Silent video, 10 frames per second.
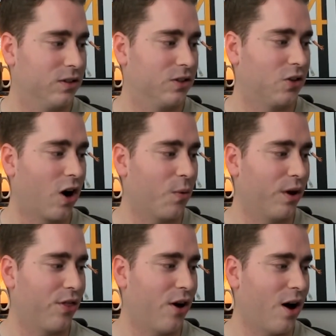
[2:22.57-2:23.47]
start
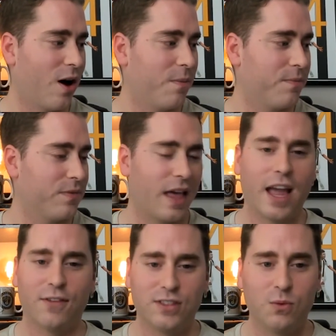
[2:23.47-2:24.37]
with
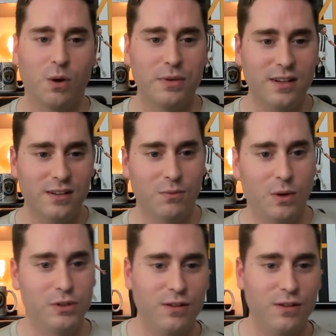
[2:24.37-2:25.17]
AFC Wimbledon